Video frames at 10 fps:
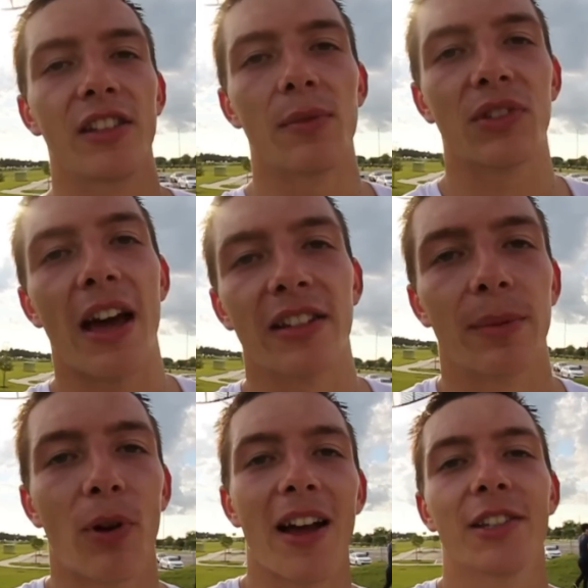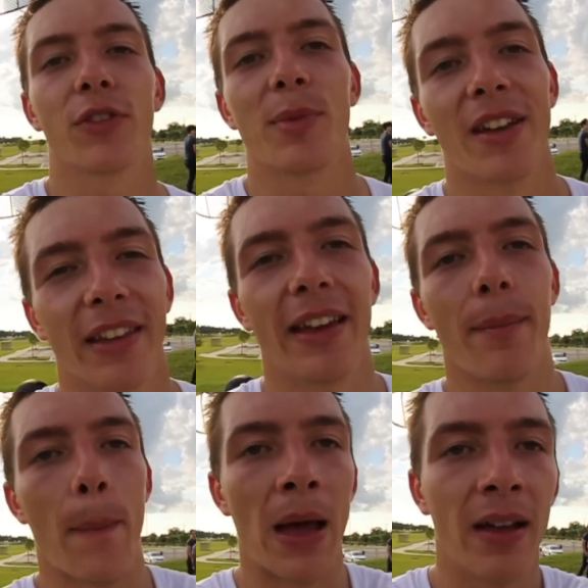James got a surprise for me on the
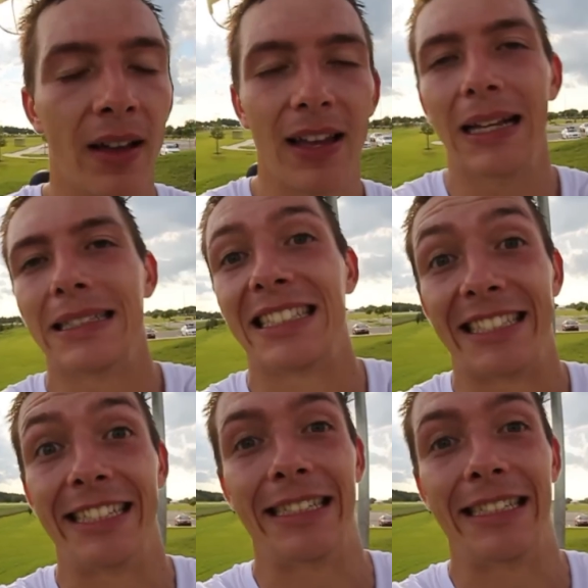hip. Let's see